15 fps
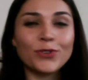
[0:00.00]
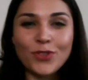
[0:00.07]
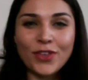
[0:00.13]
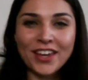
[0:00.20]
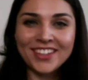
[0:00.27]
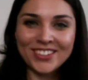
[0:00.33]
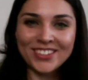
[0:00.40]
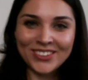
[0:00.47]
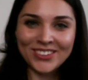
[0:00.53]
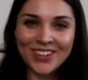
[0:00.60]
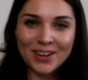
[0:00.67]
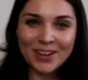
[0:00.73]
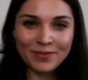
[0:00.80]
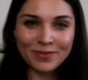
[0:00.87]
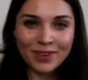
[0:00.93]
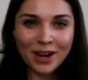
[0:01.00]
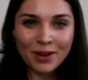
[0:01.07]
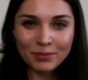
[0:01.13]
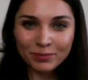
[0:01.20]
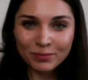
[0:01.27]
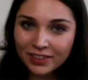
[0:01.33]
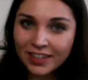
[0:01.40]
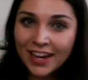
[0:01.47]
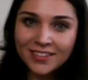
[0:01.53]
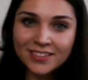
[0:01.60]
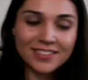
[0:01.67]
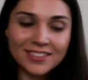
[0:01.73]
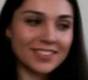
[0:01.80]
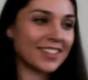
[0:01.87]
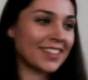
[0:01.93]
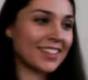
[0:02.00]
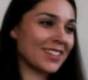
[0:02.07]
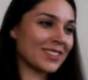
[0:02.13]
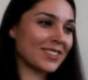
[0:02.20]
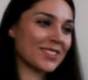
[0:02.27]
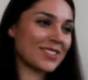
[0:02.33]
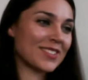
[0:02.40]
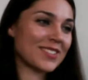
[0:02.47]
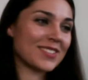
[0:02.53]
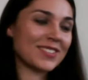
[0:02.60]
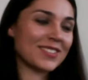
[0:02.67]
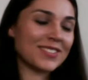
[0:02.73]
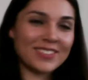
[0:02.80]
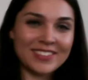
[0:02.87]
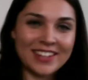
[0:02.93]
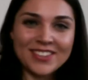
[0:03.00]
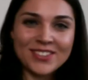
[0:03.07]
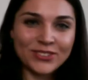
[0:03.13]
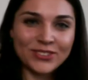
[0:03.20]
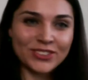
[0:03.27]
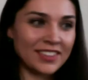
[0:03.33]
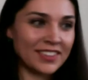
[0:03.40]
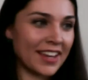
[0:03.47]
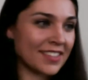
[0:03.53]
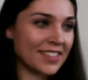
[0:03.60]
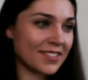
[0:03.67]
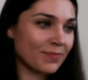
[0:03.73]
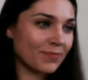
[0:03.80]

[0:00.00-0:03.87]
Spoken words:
Thank you. I'm glad to read that.